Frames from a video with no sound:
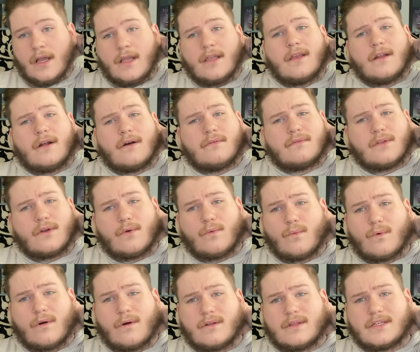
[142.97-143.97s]
you know, their
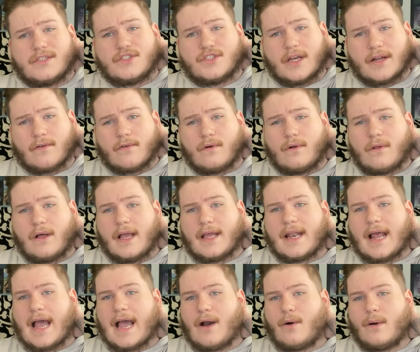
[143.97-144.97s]
world in general and
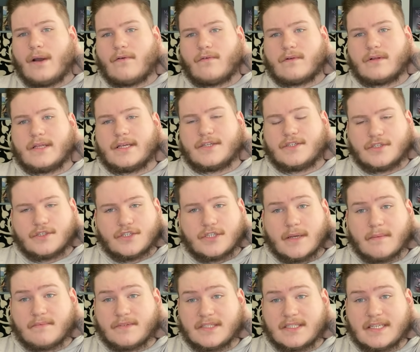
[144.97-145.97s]
how a
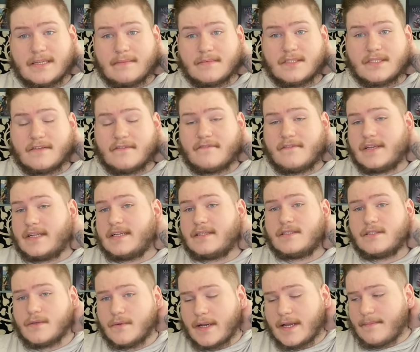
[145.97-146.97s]
relationship seems to fit
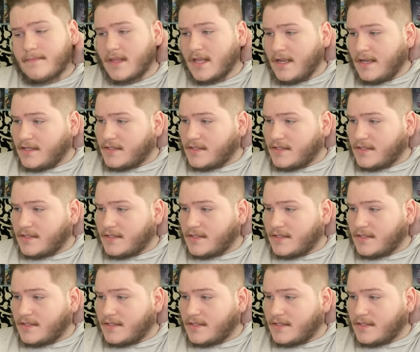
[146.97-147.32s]
into it.